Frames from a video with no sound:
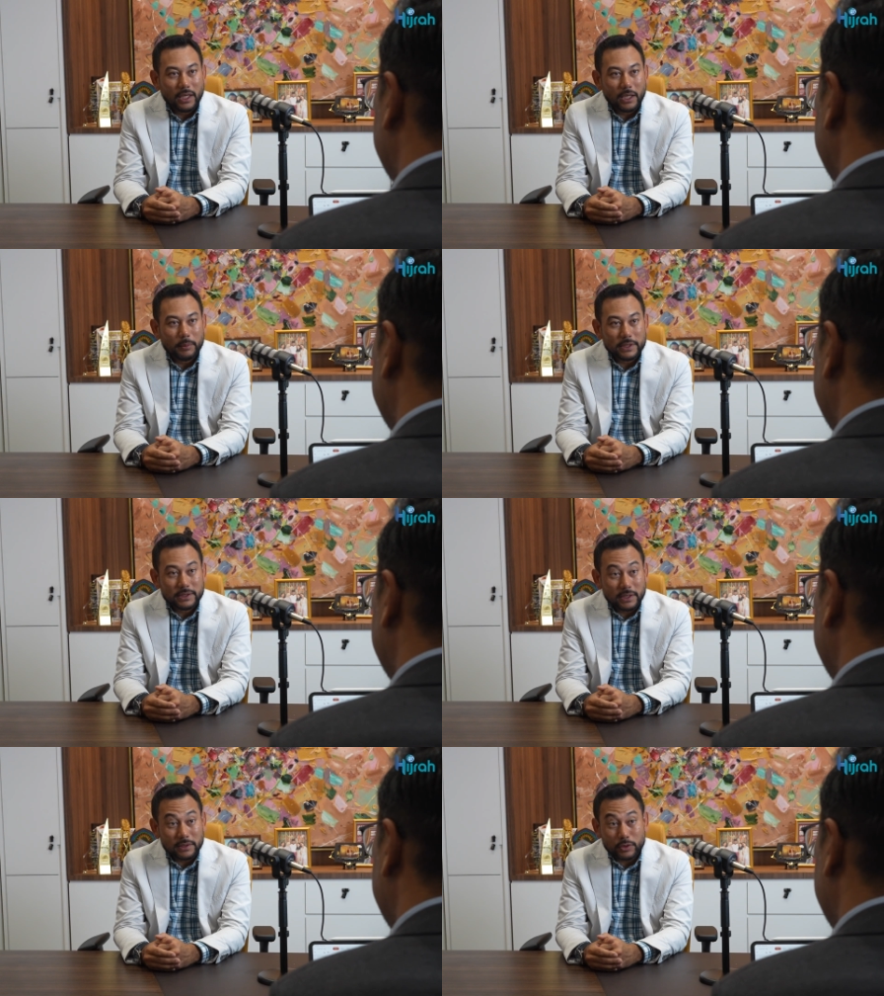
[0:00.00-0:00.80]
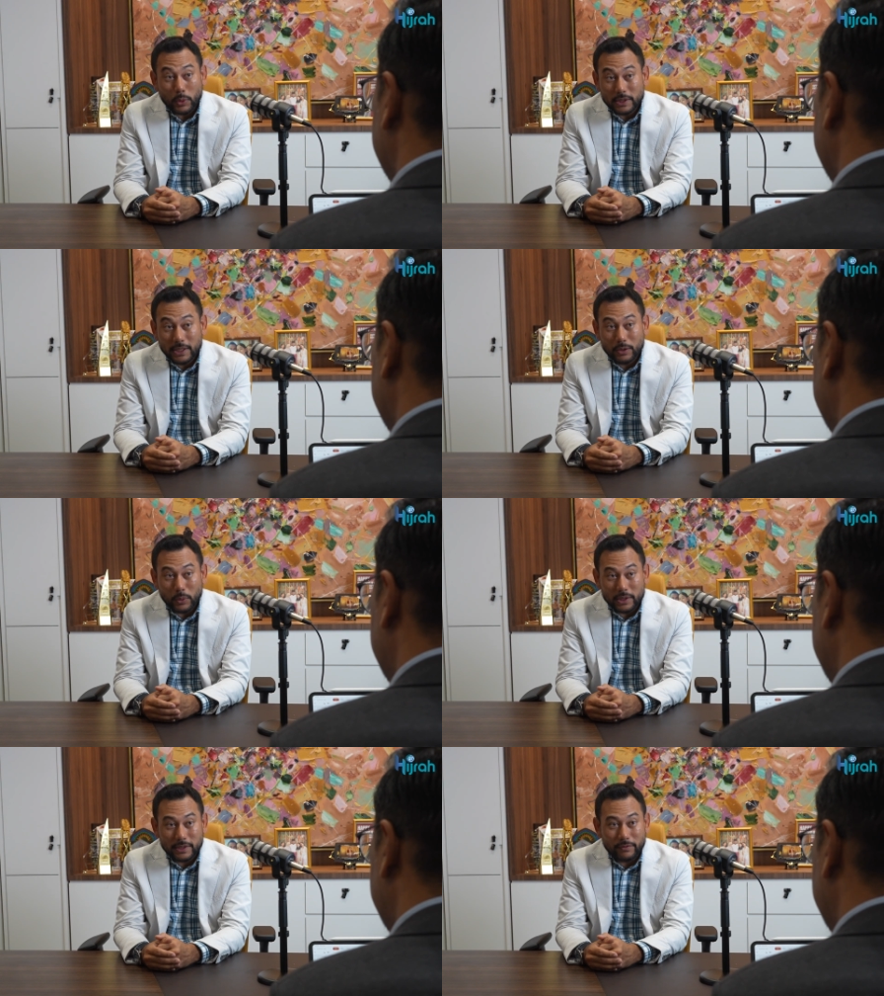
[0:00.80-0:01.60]
It's till
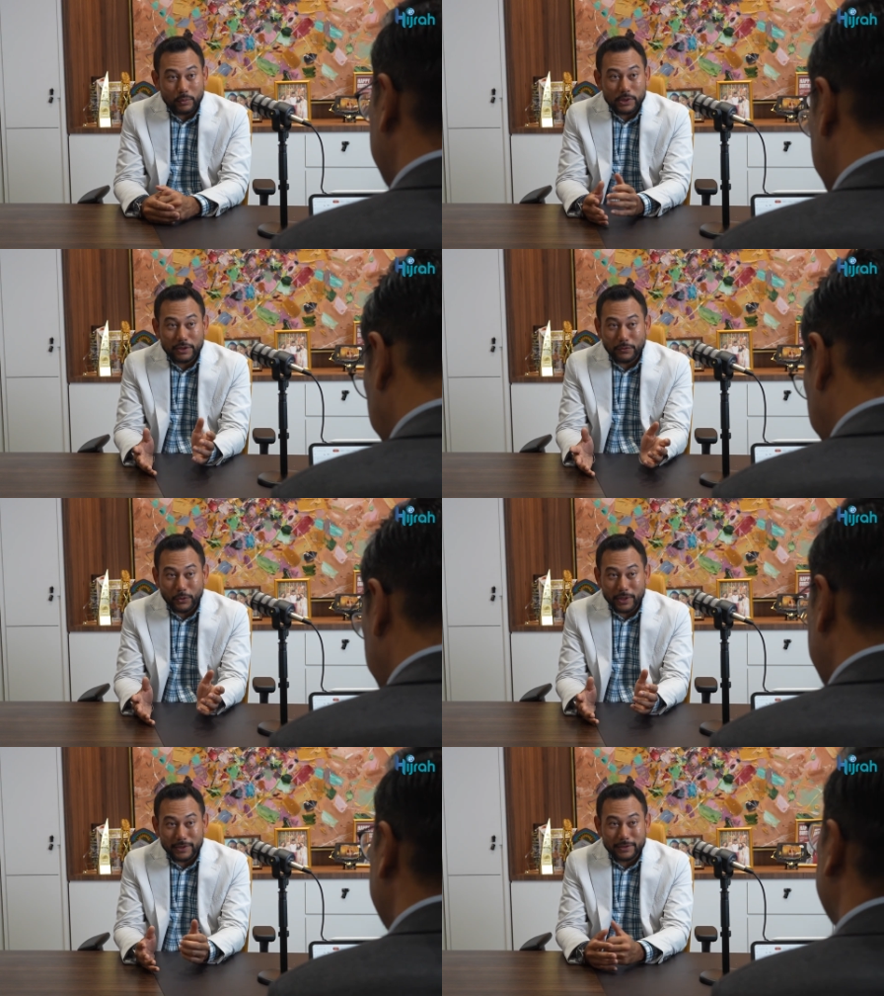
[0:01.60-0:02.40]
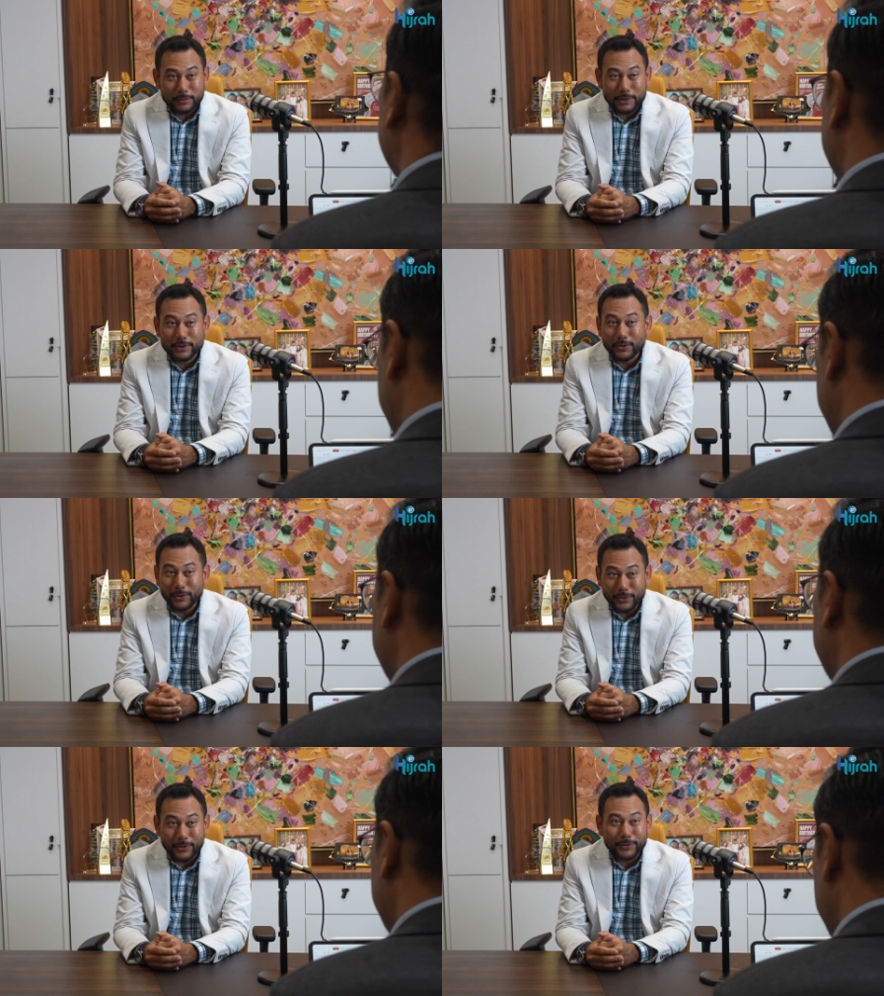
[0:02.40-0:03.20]
2027, which is 4 years, which is
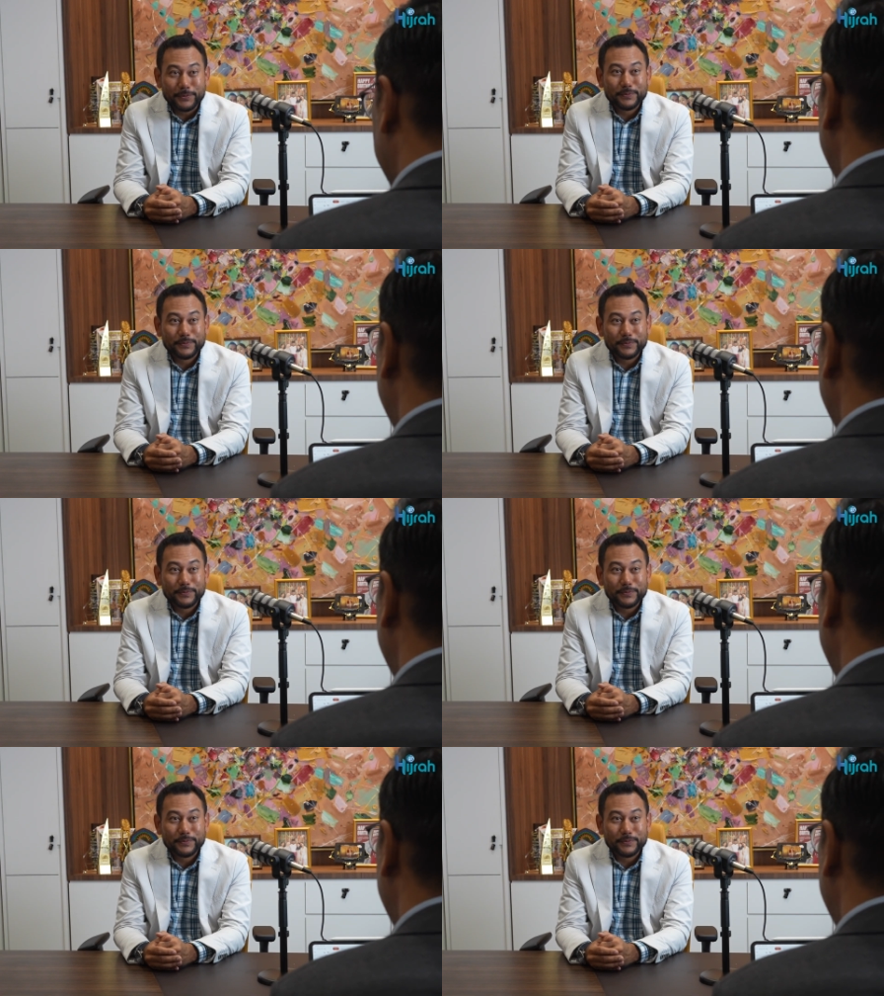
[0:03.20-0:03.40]
not long.